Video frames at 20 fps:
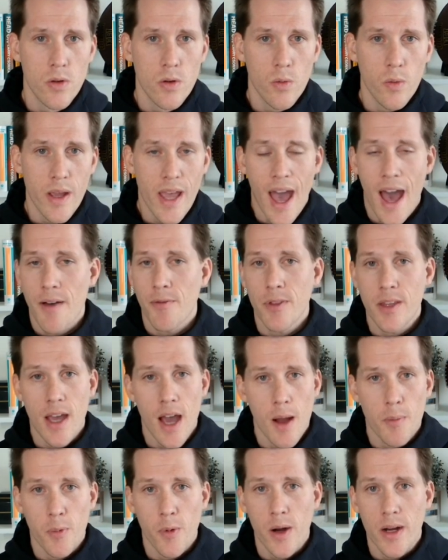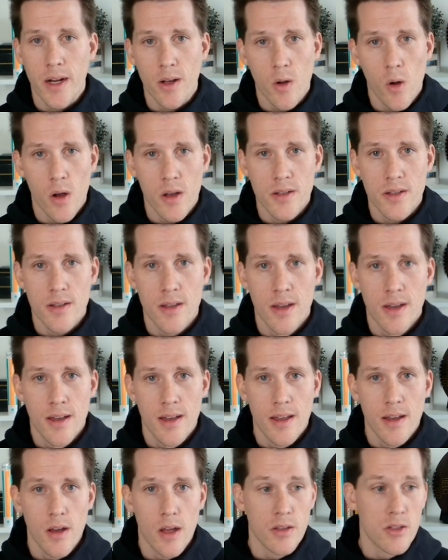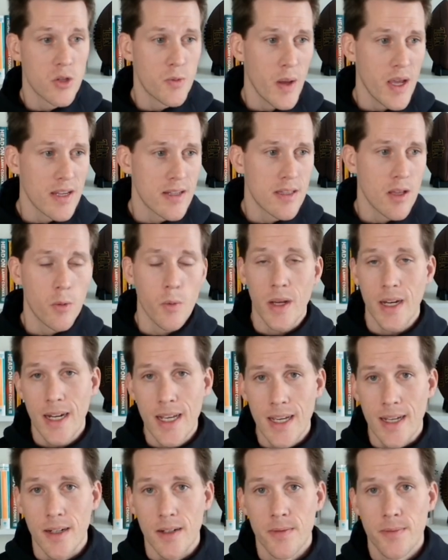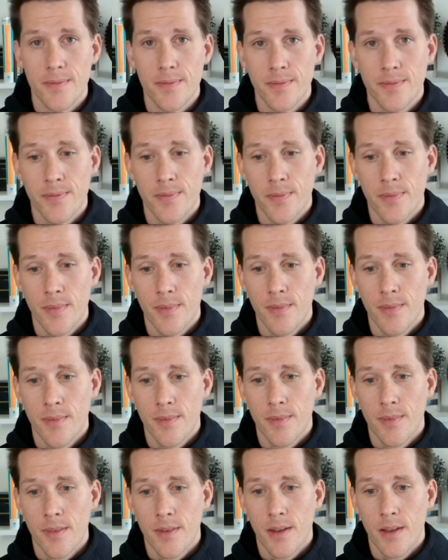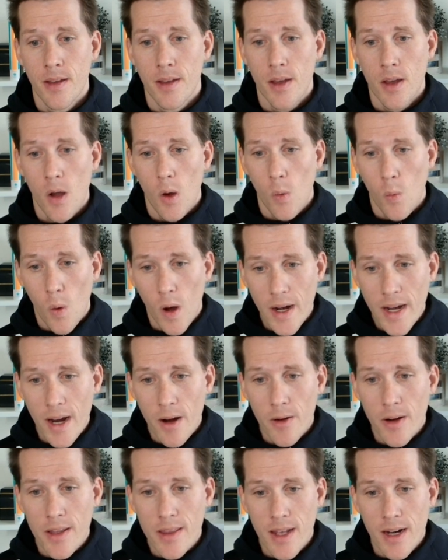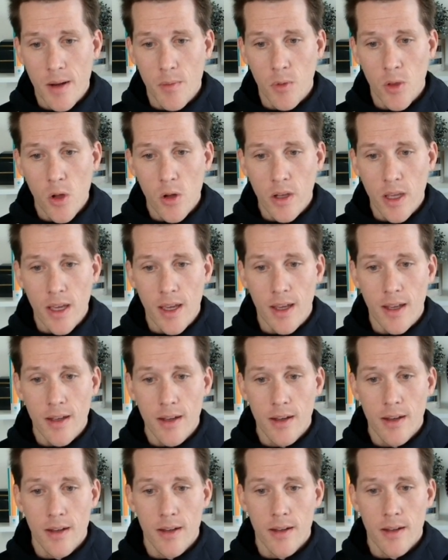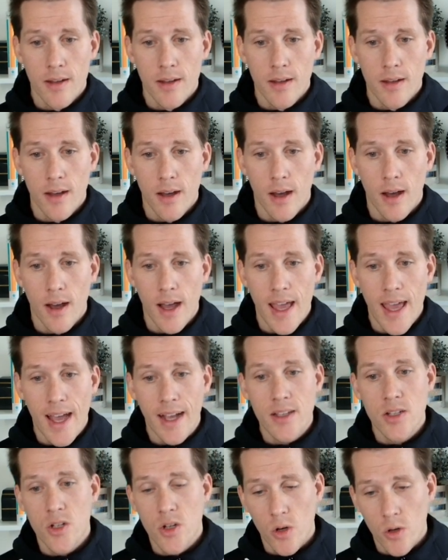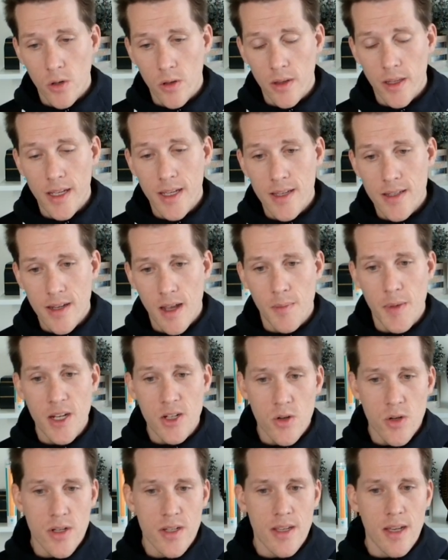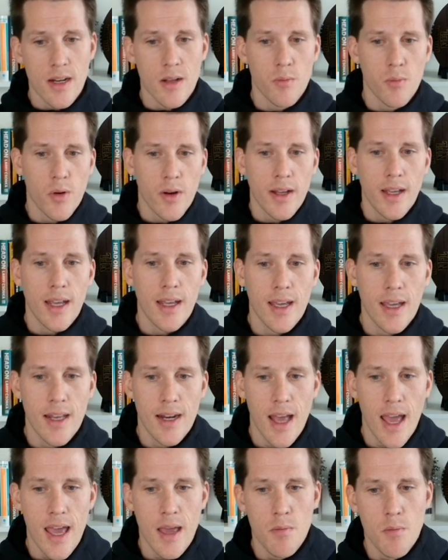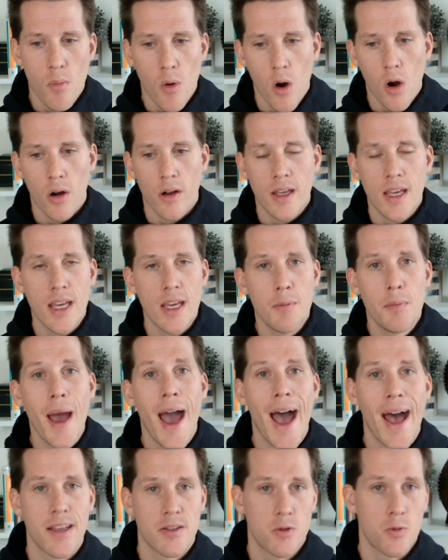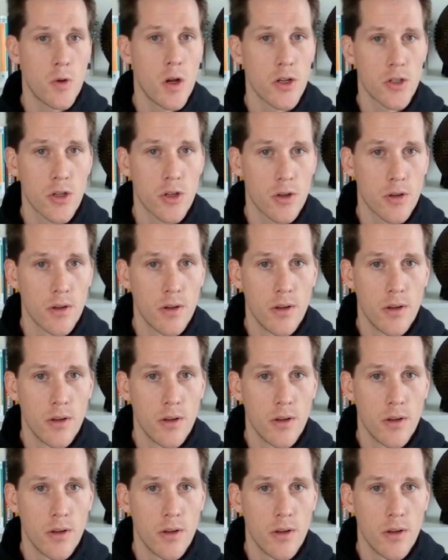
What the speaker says: We have the operating cost and space that we need. One area that I'm looking externally is I'm interested in bringing in a marquee pass rusher.